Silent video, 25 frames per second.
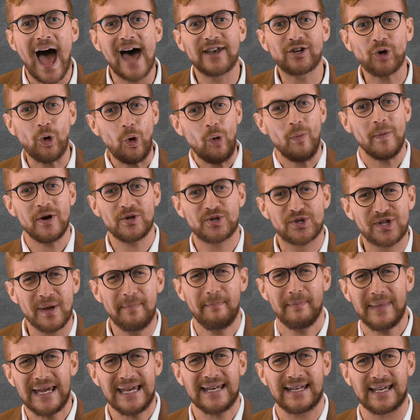and almost
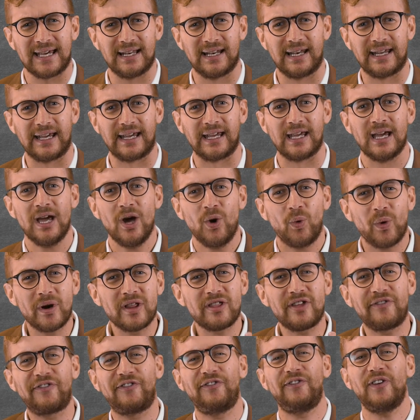immediately, one of
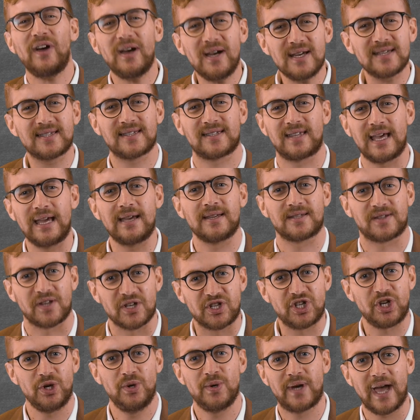the first things the
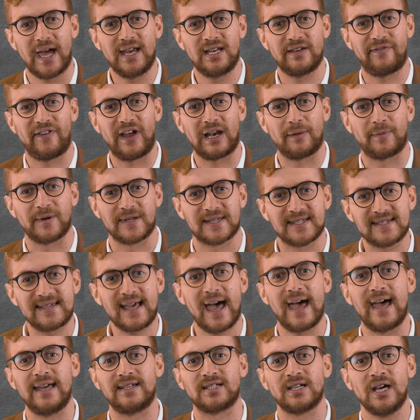2K developers
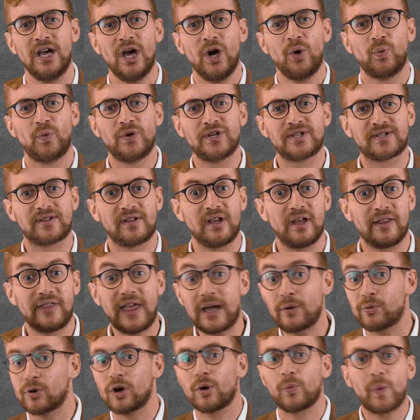said was that
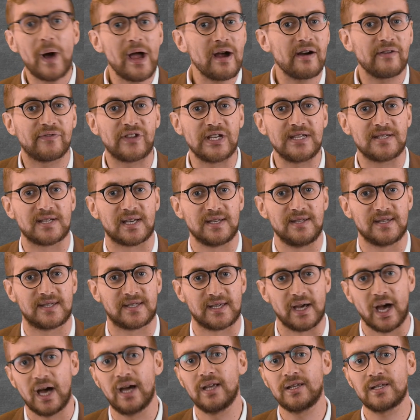they were aware of these
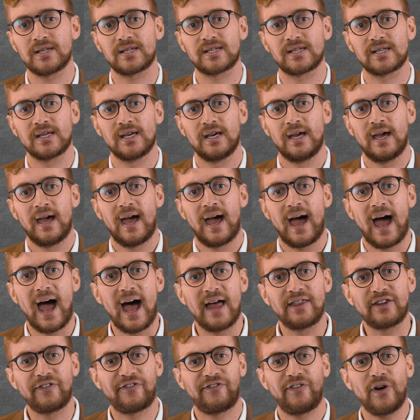concerns,
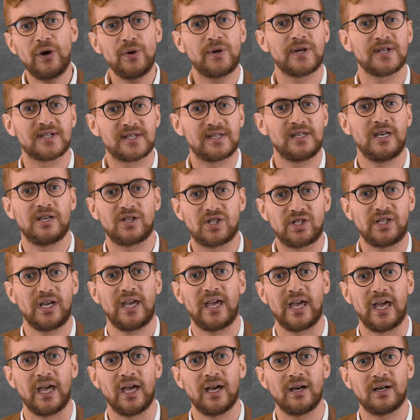and the focus this
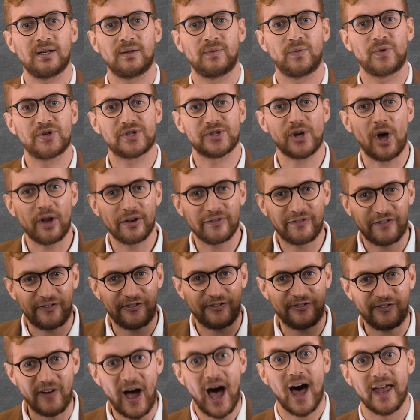year was on
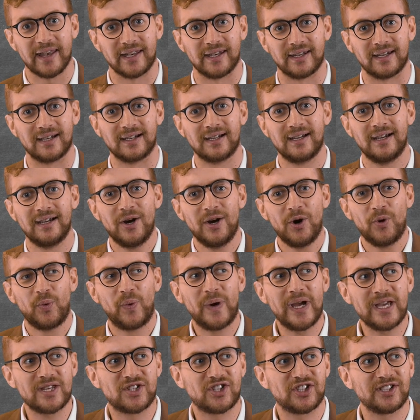fun,
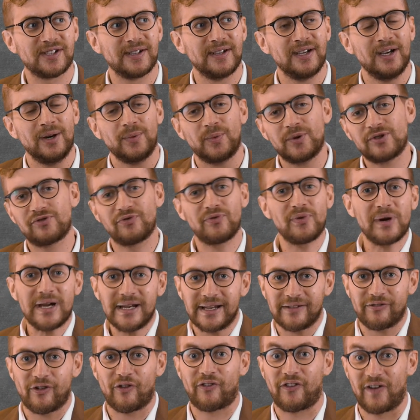which was
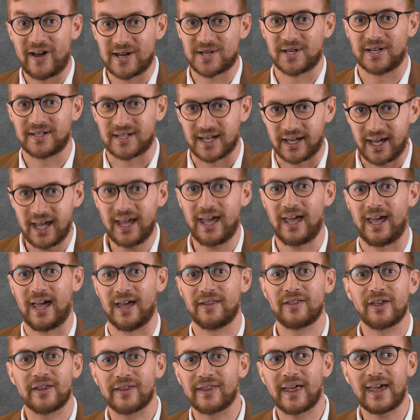really refreshing to hear
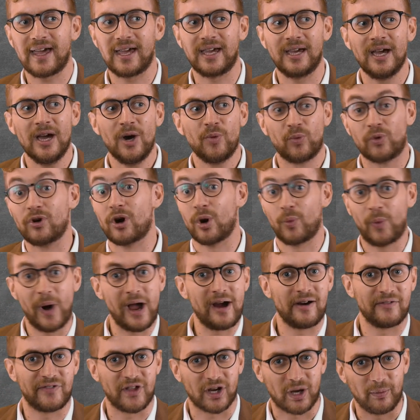that they were
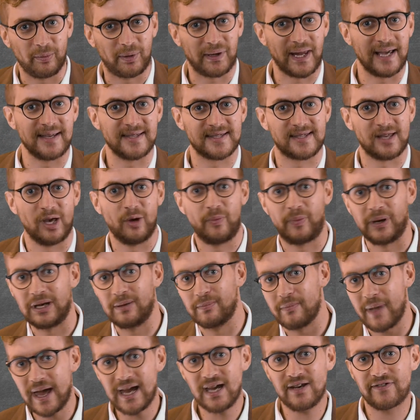aware of the complaints that had
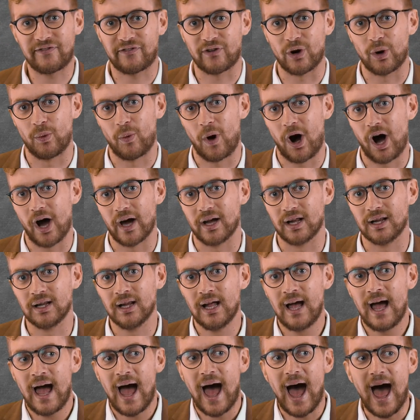been made for a while,
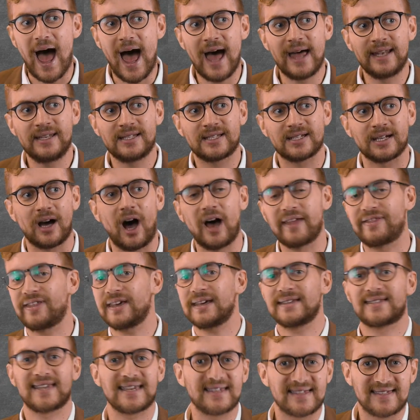and I think
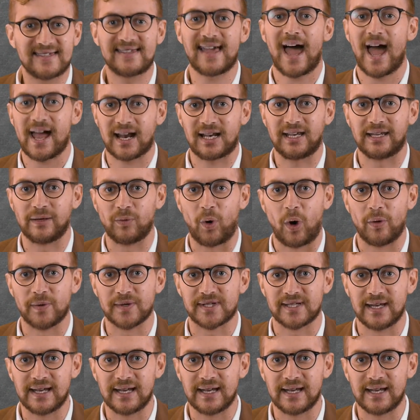it's exactly what was